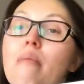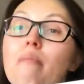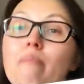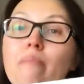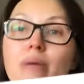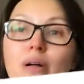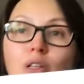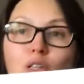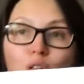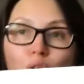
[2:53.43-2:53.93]

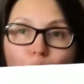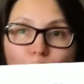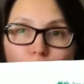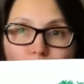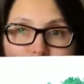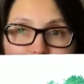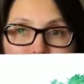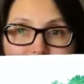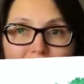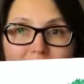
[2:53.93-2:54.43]

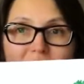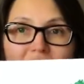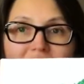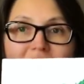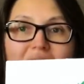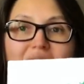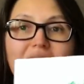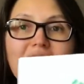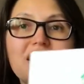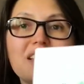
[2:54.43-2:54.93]
blue.
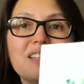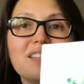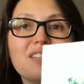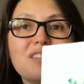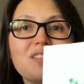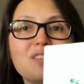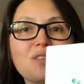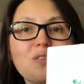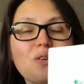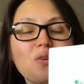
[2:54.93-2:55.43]

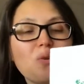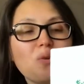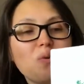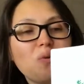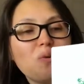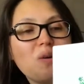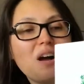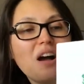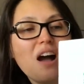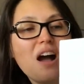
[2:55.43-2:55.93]

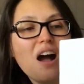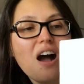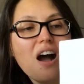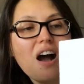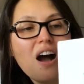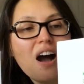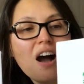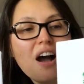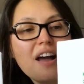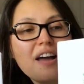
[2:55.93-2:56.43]
So
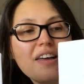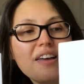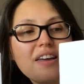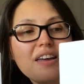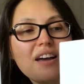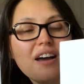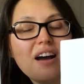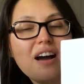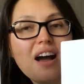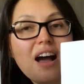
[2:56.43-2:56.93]

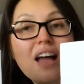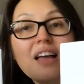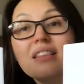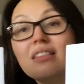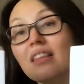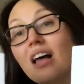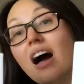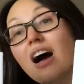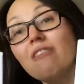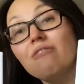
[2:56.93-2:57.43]
I
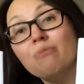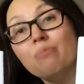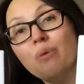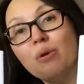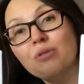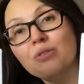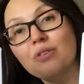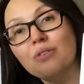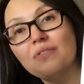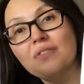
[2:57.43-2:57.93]
I love
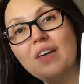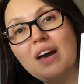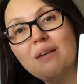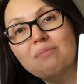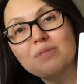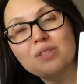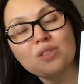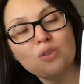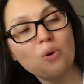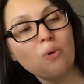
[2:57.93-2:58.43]
both of
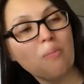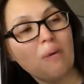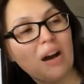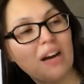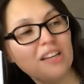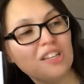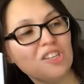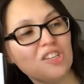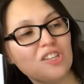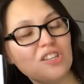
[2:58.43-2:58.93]
them so
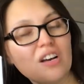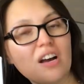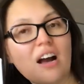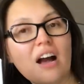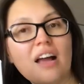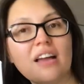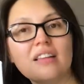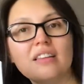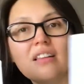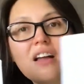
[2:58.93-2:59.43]
much.
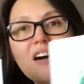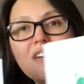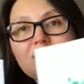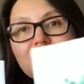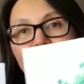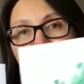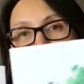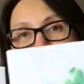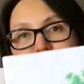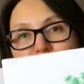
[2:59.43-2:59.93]
I
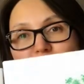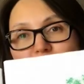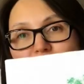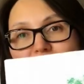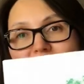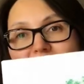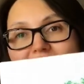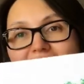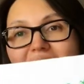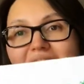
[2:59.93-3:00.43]
love green
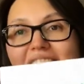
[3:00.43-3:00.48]
one,